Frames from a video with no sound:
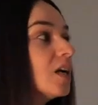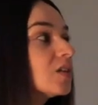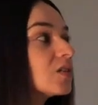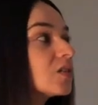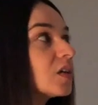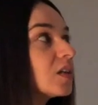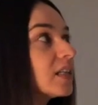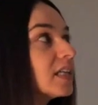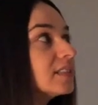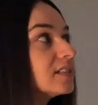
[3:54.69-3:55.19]

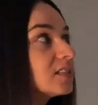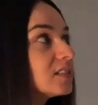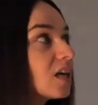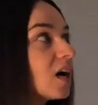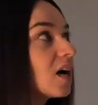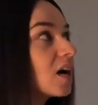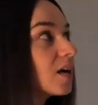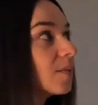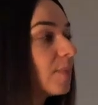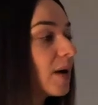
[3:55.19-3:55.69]
So let's
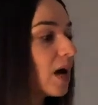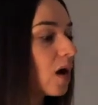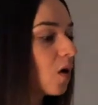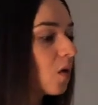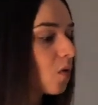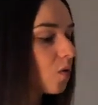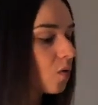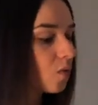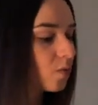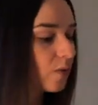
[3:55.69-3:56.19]
talk
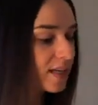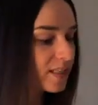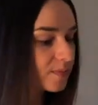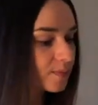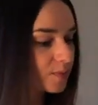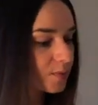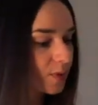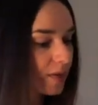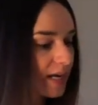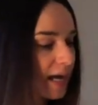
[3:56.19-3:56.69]
about
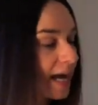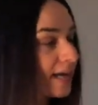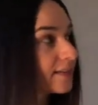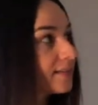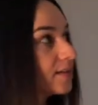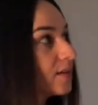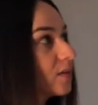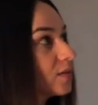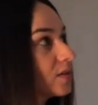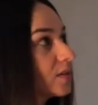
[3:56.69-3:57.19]
respiratory
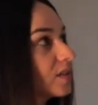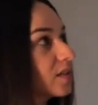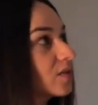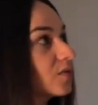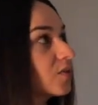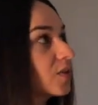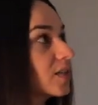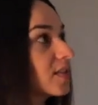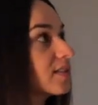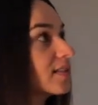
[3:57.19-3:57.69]

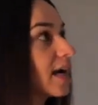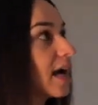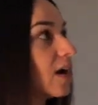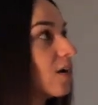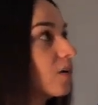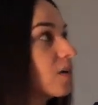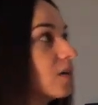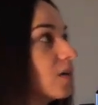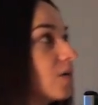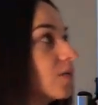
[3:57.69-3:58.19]
acidosis versus
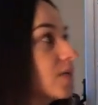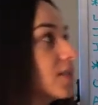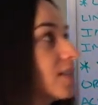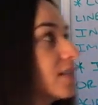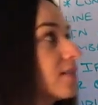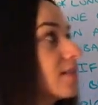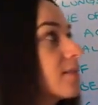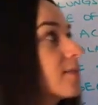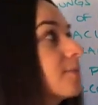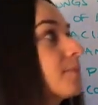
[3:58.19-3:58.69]

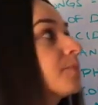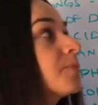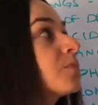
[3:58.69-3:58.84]
alkalosis.